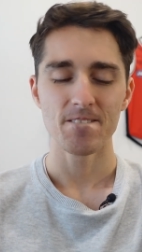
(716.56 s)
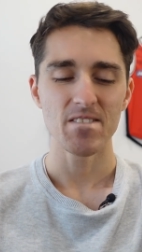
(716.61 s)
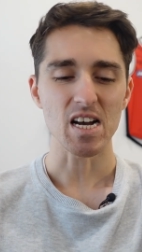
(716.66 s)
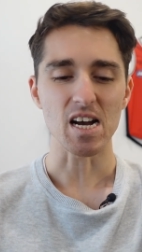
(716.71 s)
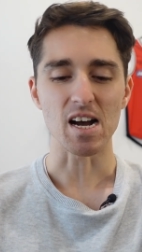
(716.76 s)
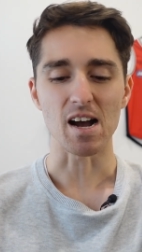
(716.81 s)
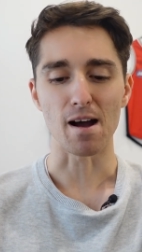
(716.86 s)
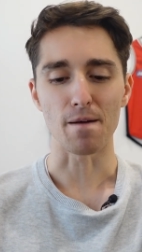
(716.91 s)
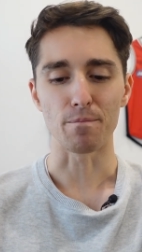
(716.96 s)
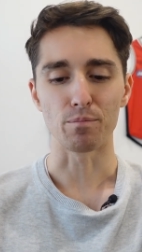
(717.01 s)

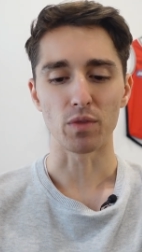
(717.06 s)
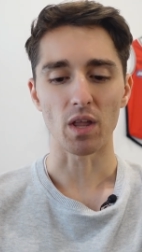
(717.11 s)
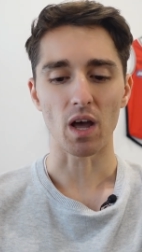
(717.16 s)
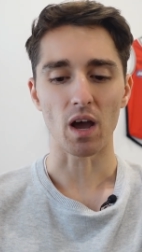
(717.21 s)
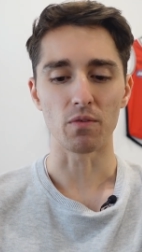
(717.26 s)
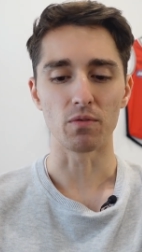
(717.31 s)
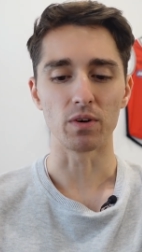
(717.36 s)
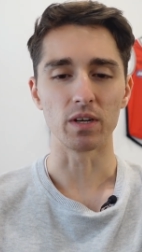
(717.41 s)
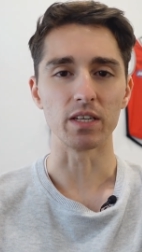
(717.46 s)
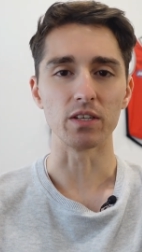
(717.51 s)
um, I
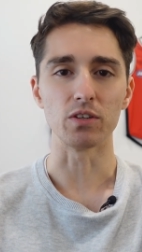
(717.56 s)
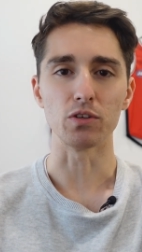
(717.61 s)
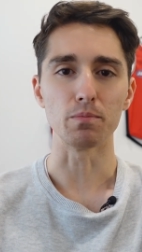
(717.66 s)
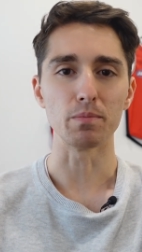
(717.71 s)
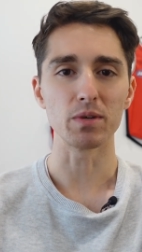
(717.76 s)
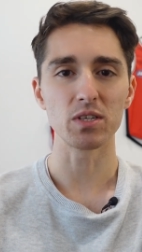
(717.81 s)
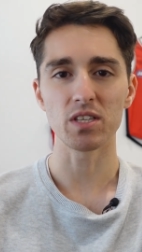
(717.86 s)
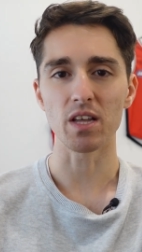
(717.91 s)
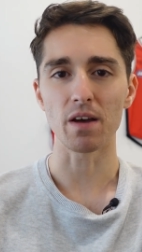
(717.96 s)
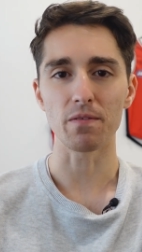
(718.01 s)
really do
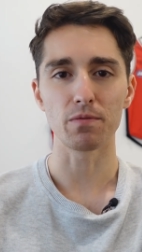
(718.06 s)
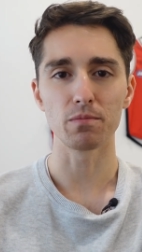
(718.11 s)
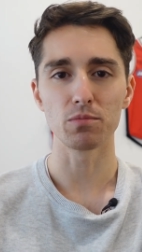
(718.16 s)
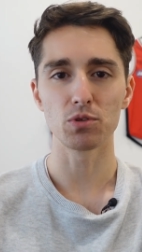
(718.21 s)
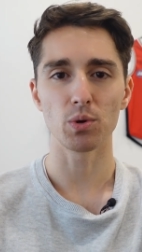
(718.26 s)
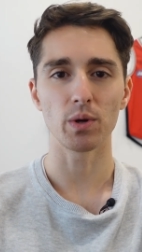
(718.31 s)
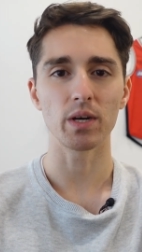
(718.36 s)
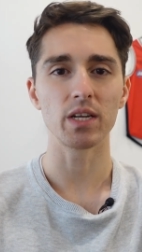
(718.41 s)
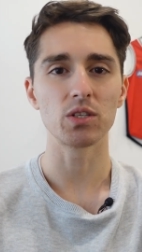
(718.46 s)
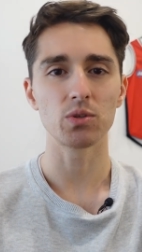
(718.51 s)
miss that from
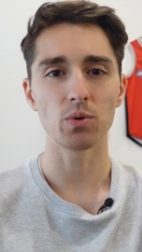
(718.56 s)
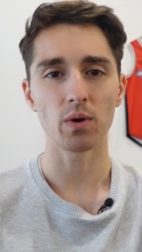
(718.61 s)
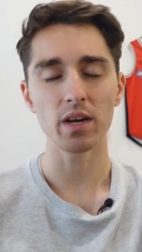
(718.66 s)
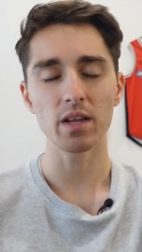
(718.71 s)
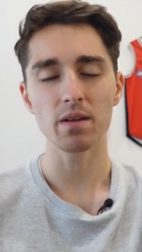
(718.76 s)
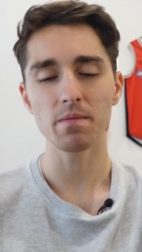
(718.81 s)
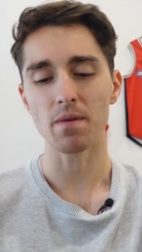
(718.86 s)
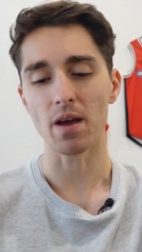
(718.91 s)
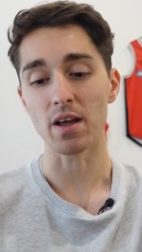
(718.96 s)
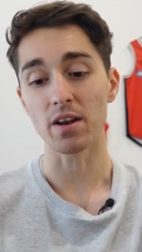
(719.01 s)

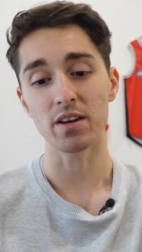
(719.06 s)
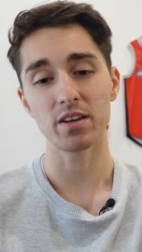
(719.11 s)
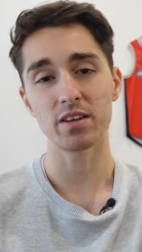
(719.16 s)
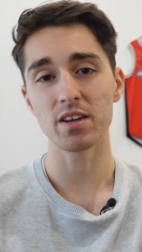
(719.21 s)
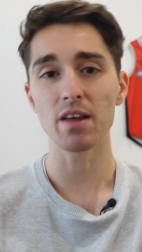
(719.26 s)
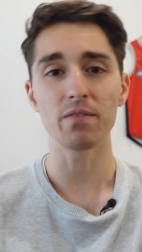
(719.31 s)
2020 and